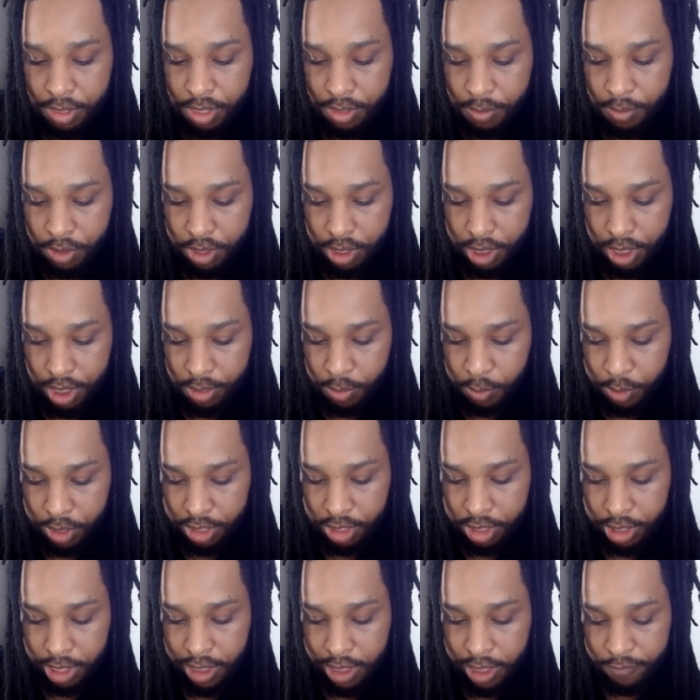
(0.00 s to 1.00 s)
with, with
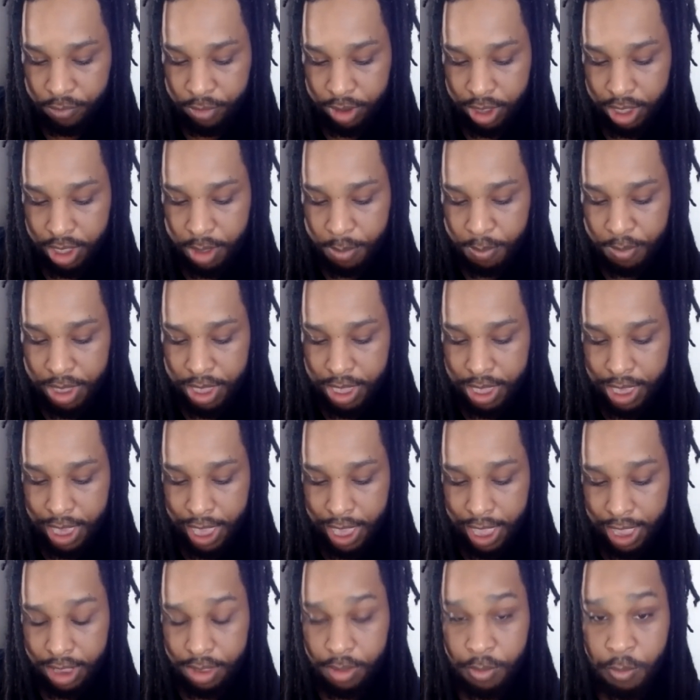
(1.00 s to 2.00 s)
slavery
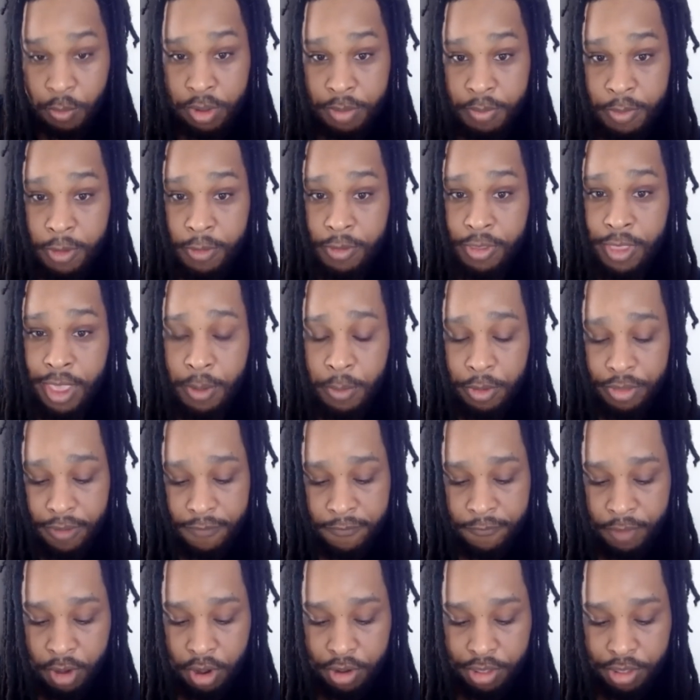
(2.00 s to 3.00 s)
began when they were the
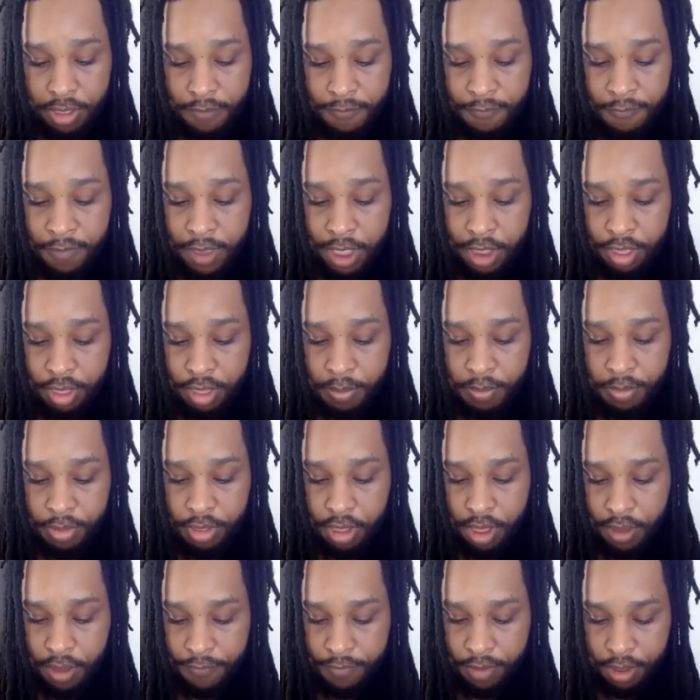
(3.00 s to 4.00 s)
first victims
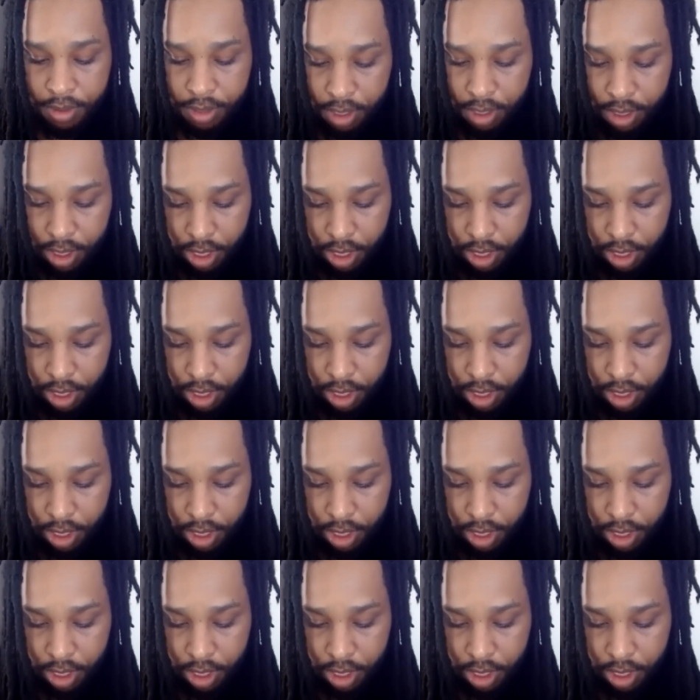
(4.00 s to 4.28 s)
of it.